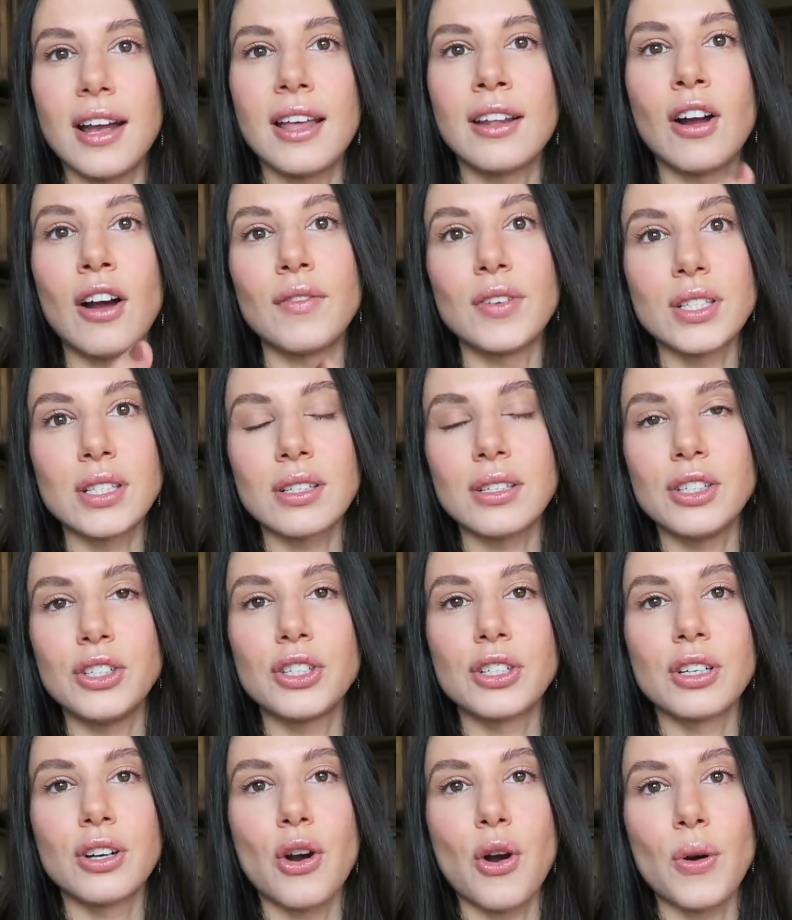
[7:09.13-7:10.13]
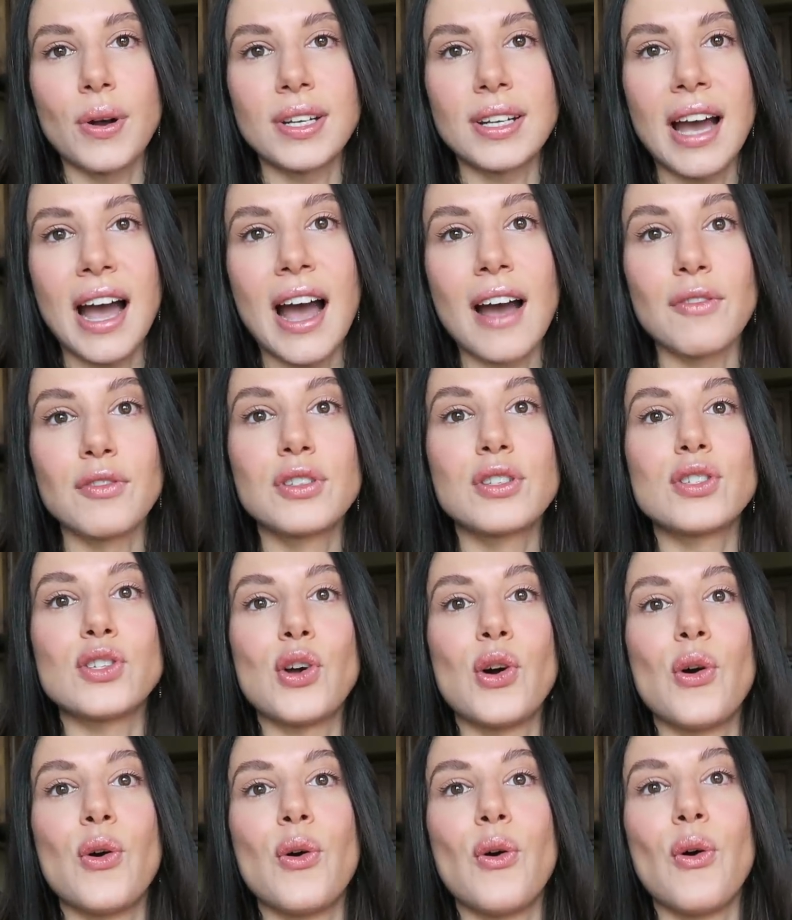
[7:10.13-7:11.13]
And obviously you're going to have
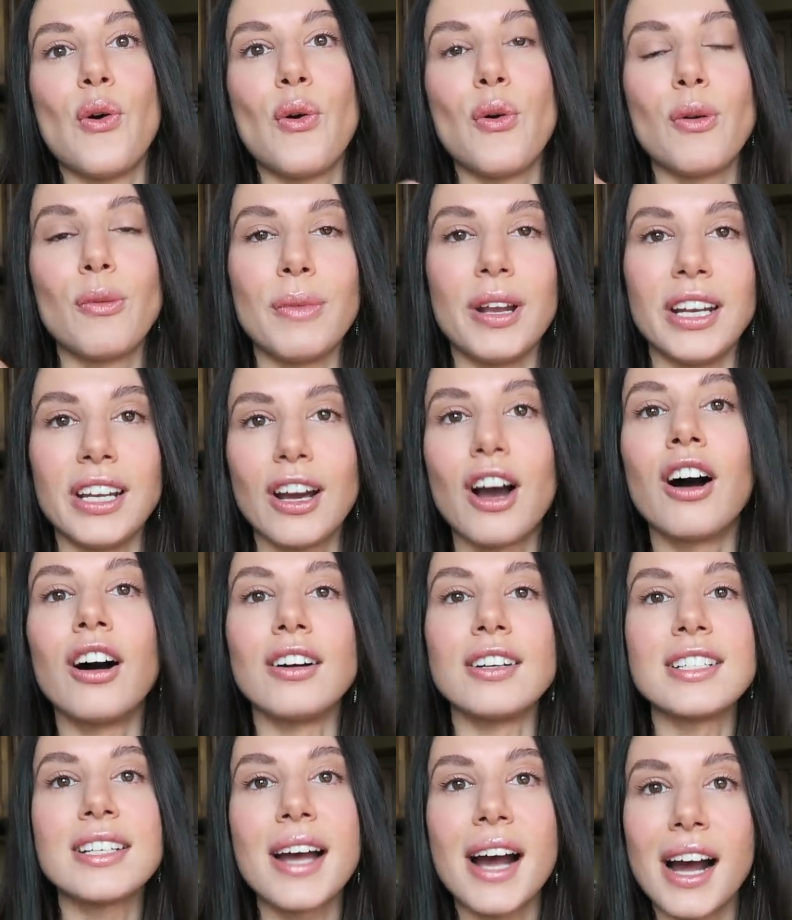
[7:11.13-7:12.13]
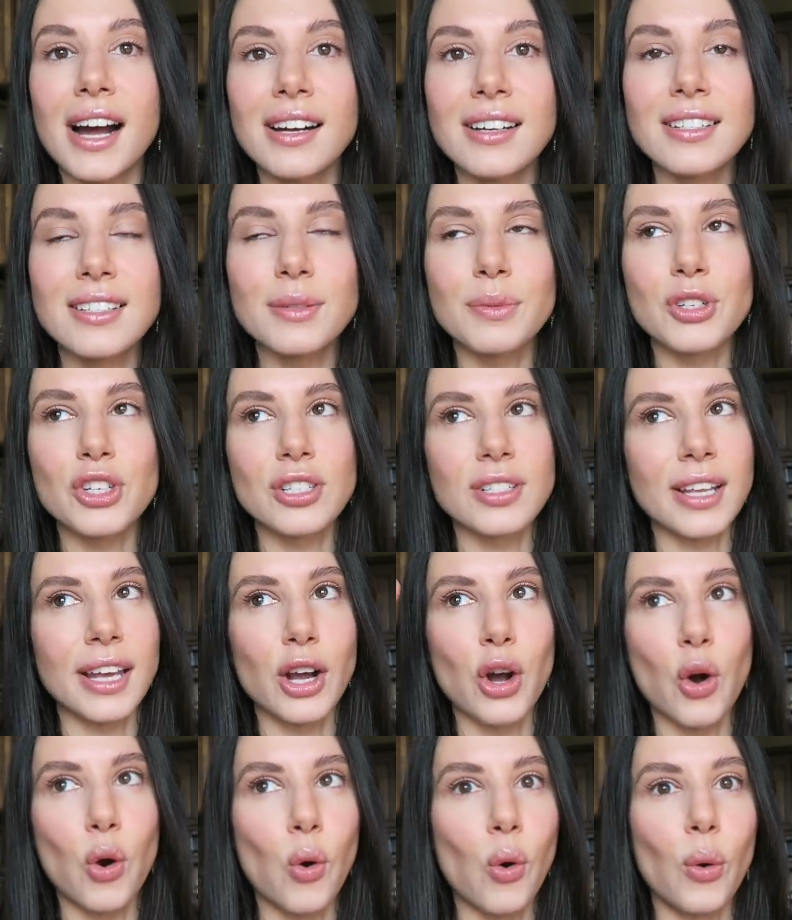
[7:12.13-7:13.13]
so many contacts, which is
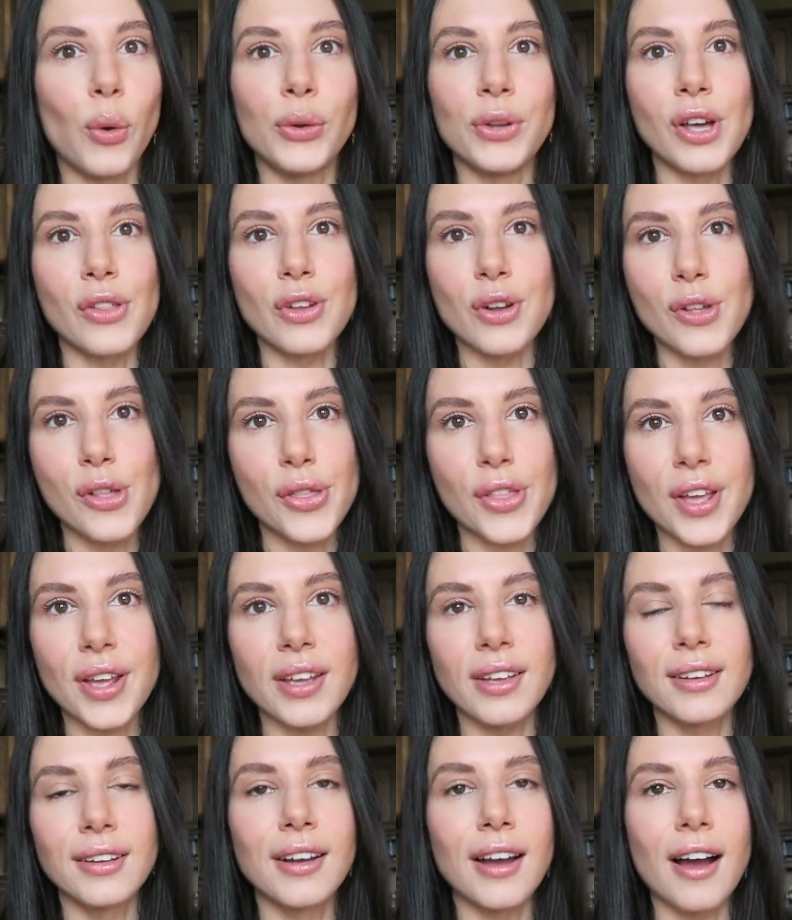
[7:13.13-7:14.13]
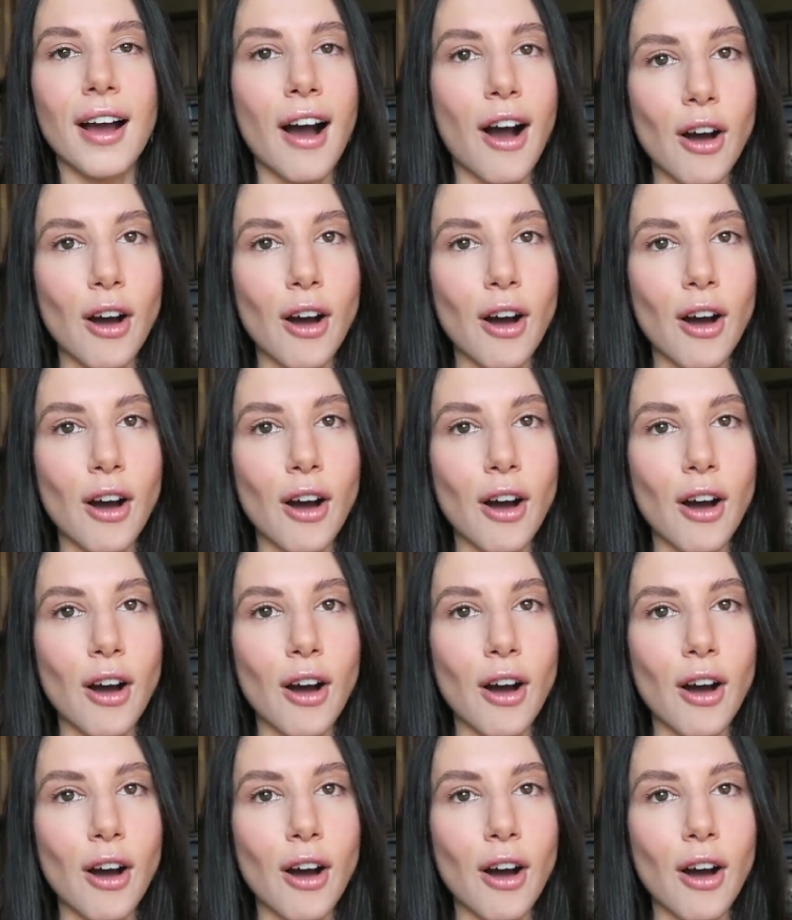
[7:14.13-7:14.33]
like a whole nother thing.